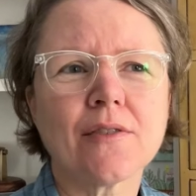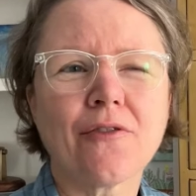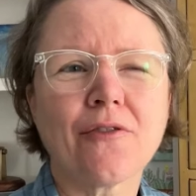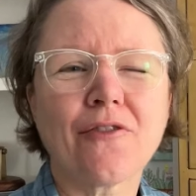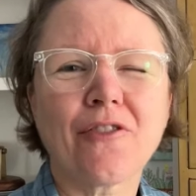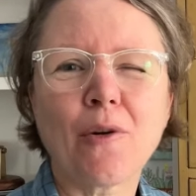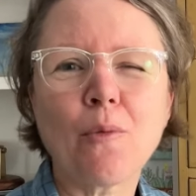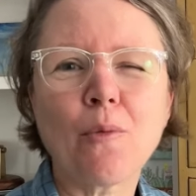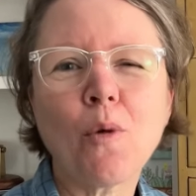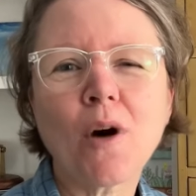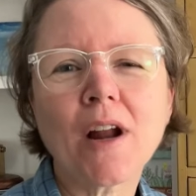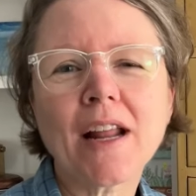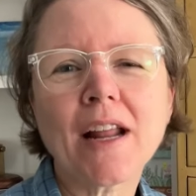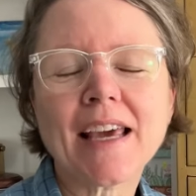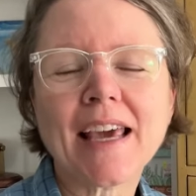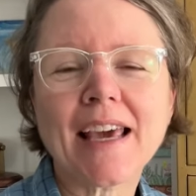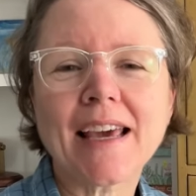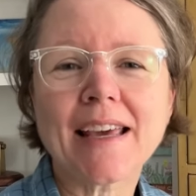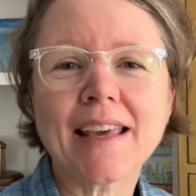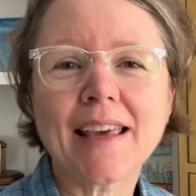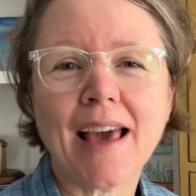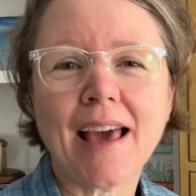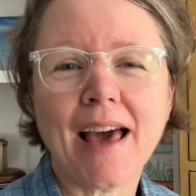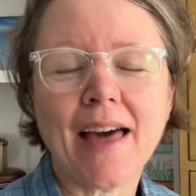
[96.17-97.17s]
from what I
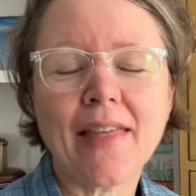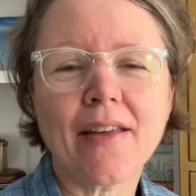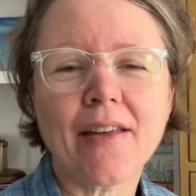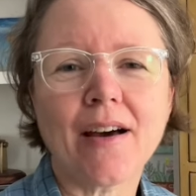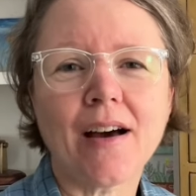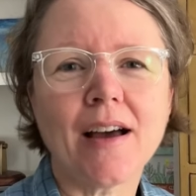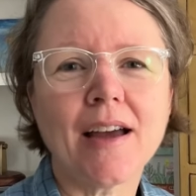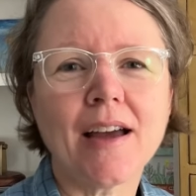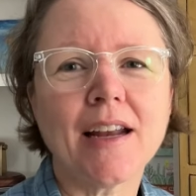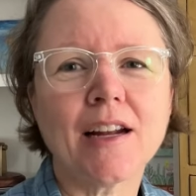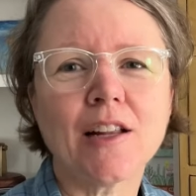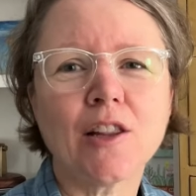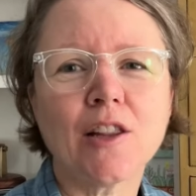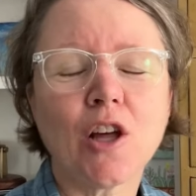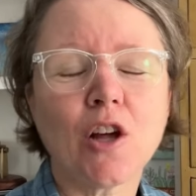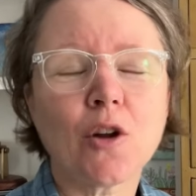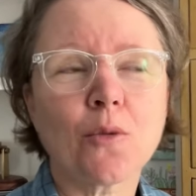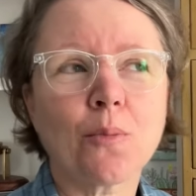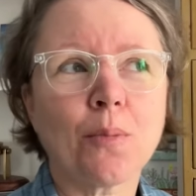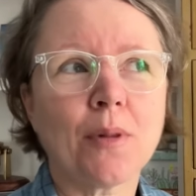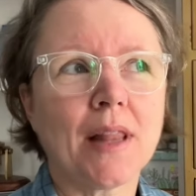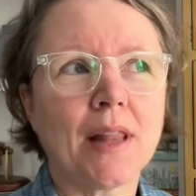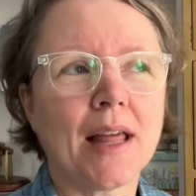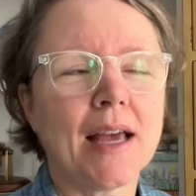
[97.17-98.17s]
can gather, in a lot
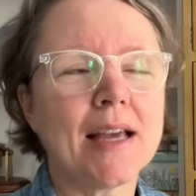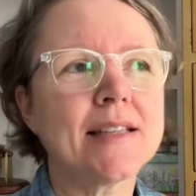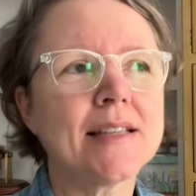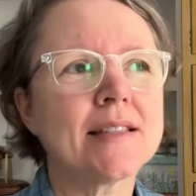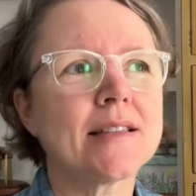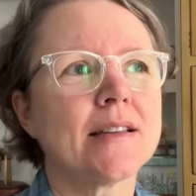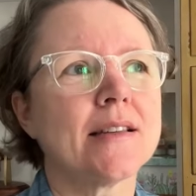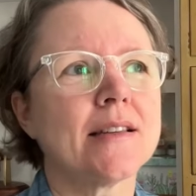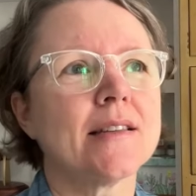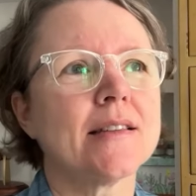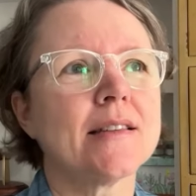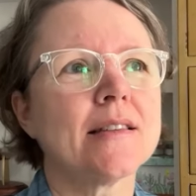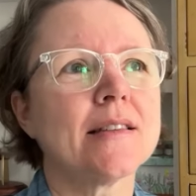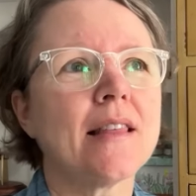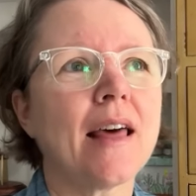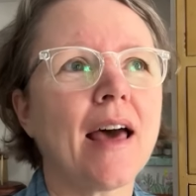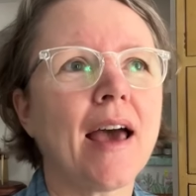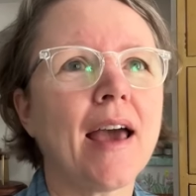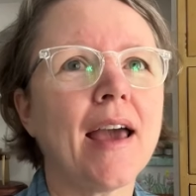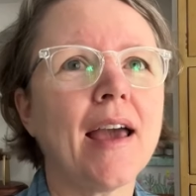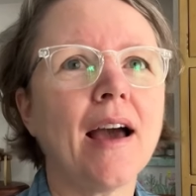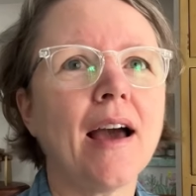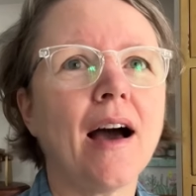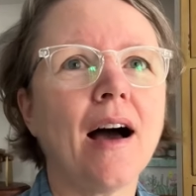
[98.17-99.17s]
of places,
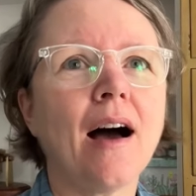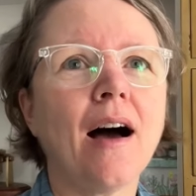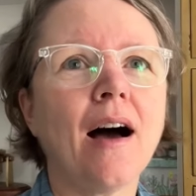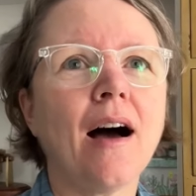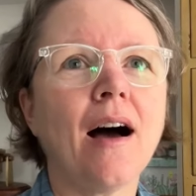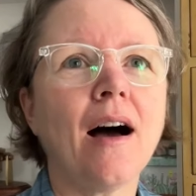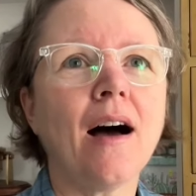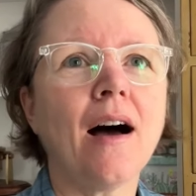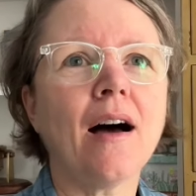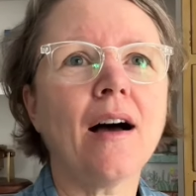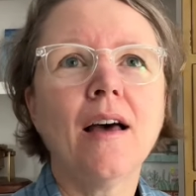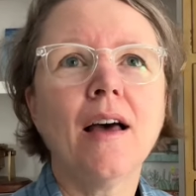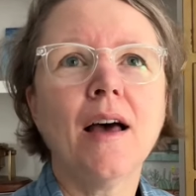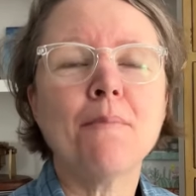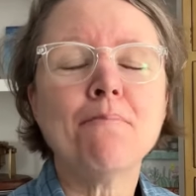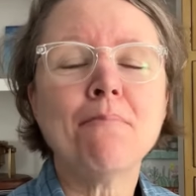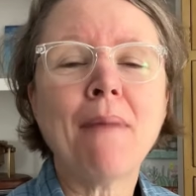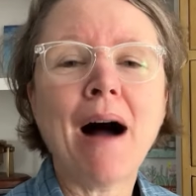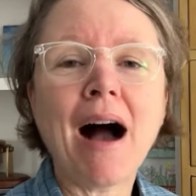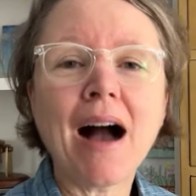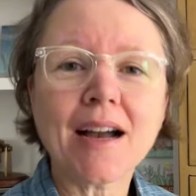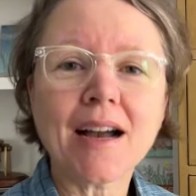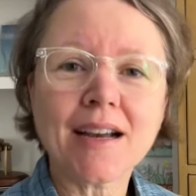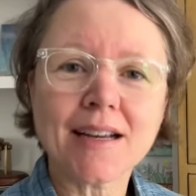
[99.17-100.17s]
they are
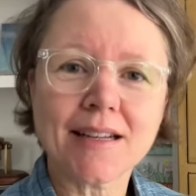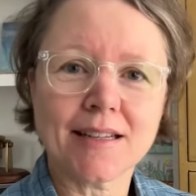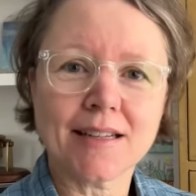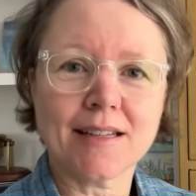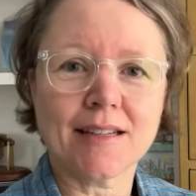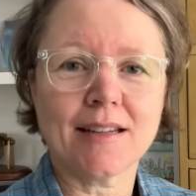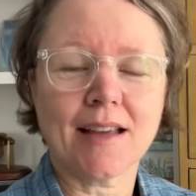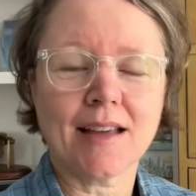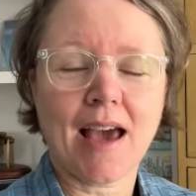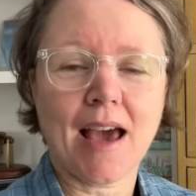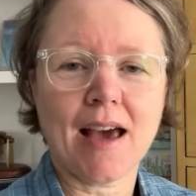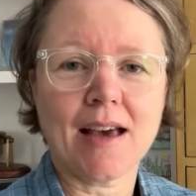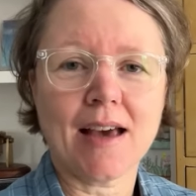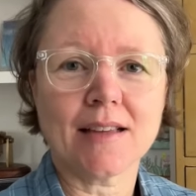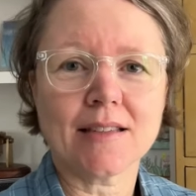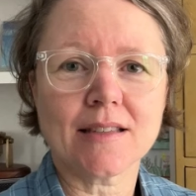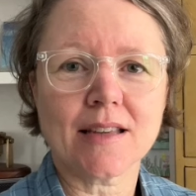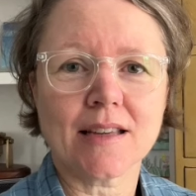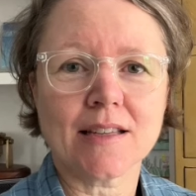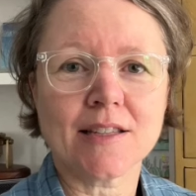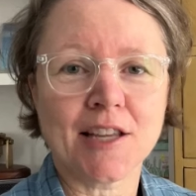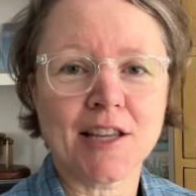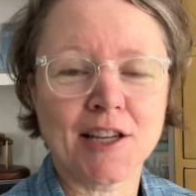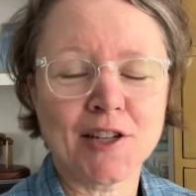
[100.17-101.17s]
marketed as
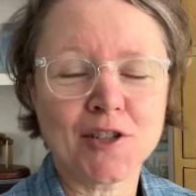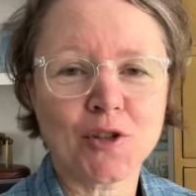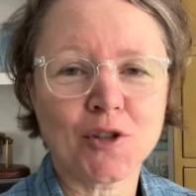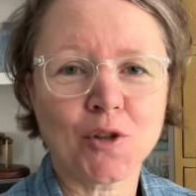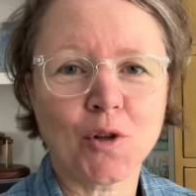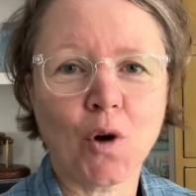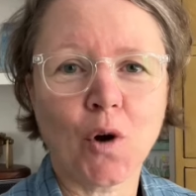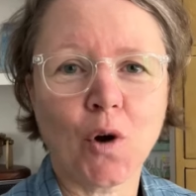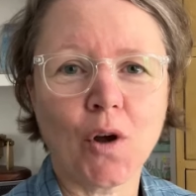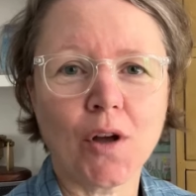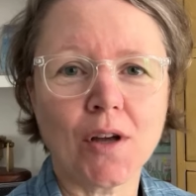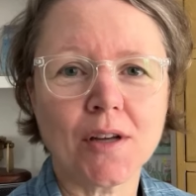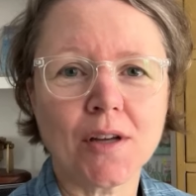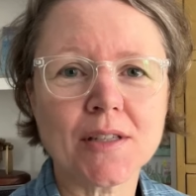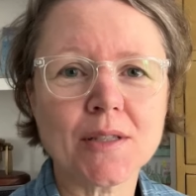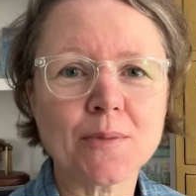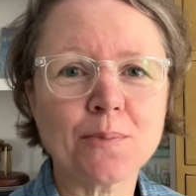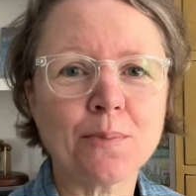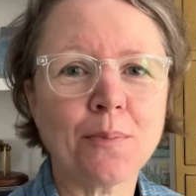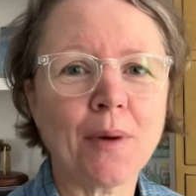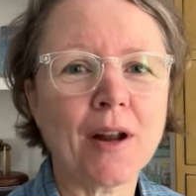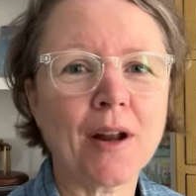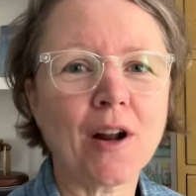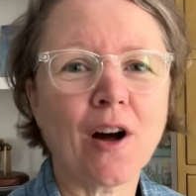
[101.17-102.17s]
essential oils,
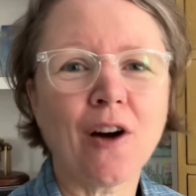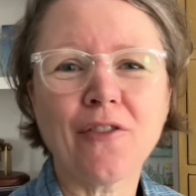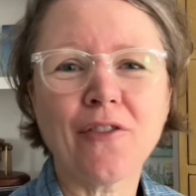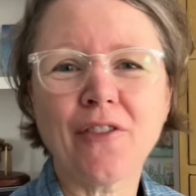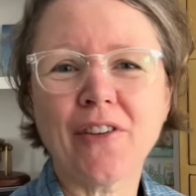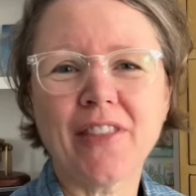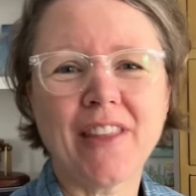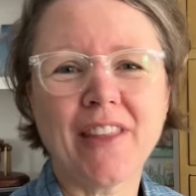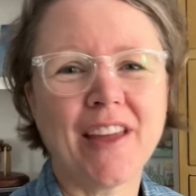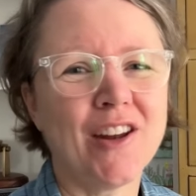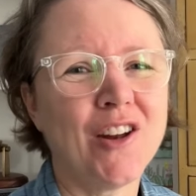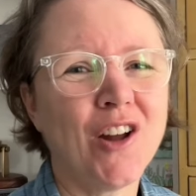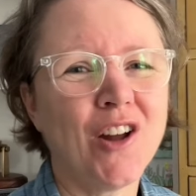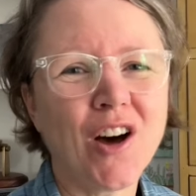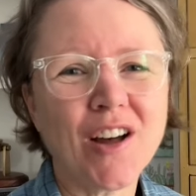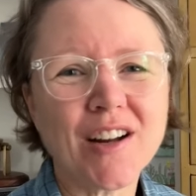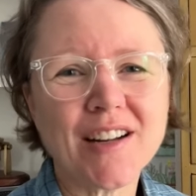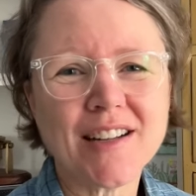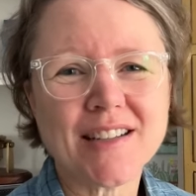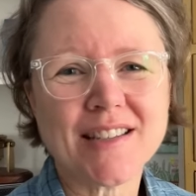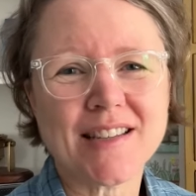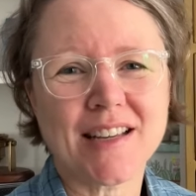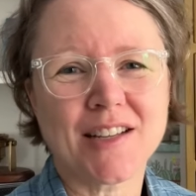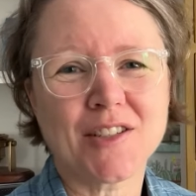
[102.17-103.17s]
but often they're not
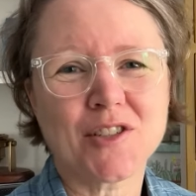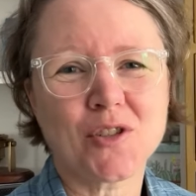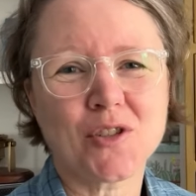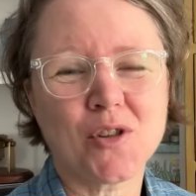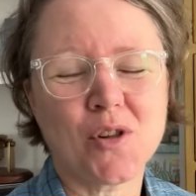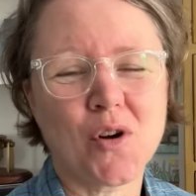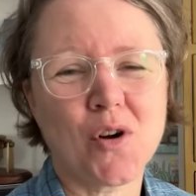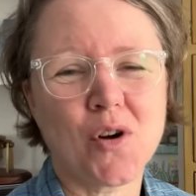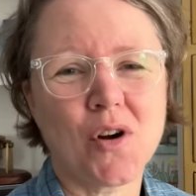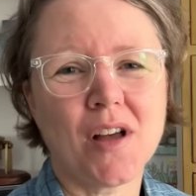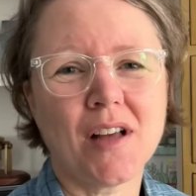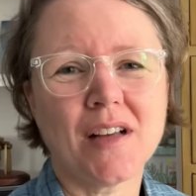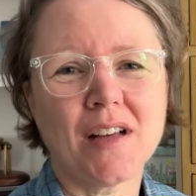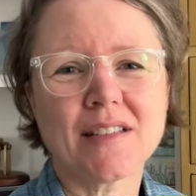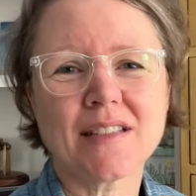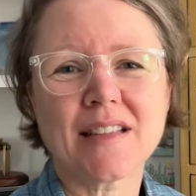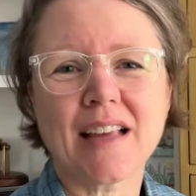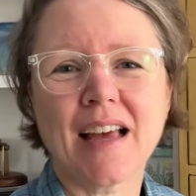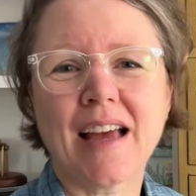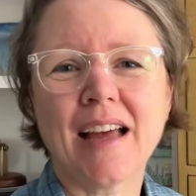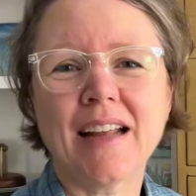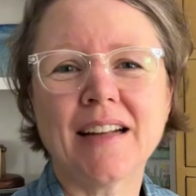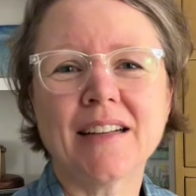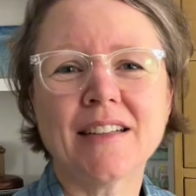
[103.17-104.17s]
essential oils,
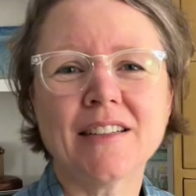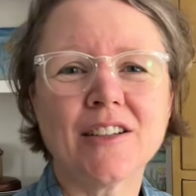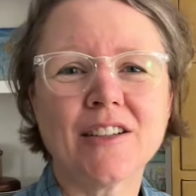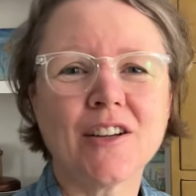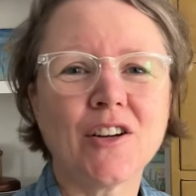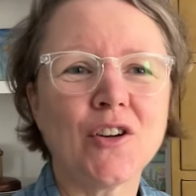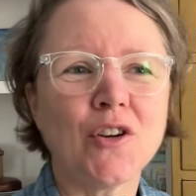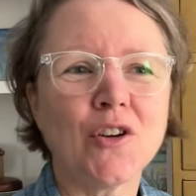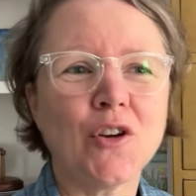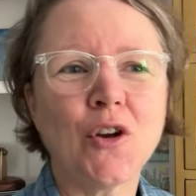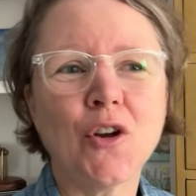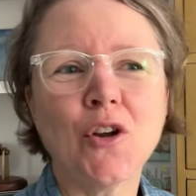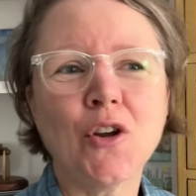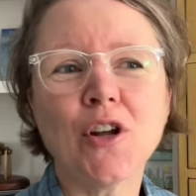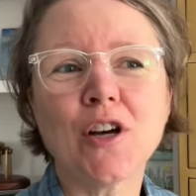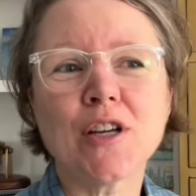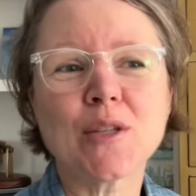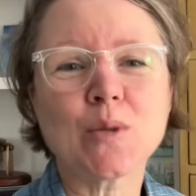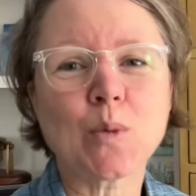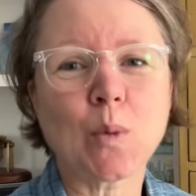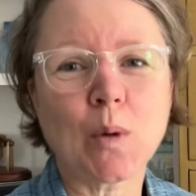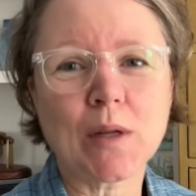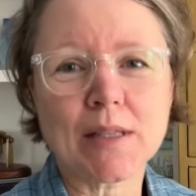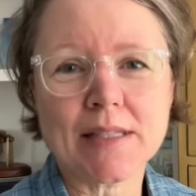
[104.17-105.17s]
and who
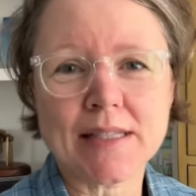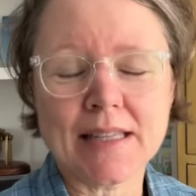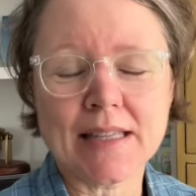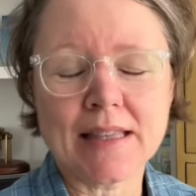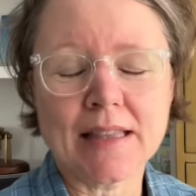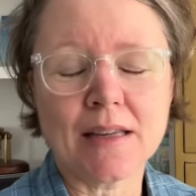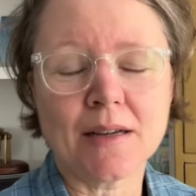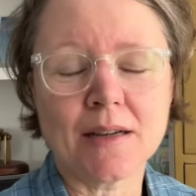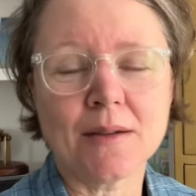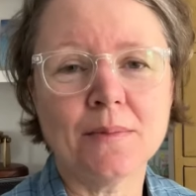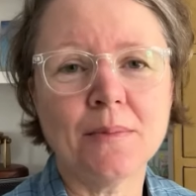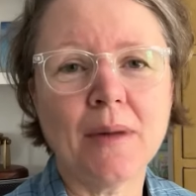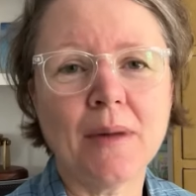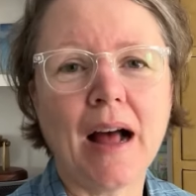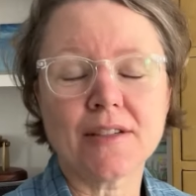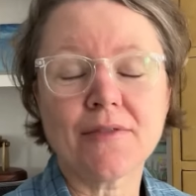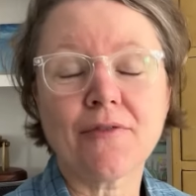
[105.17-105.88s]
knows what's in them.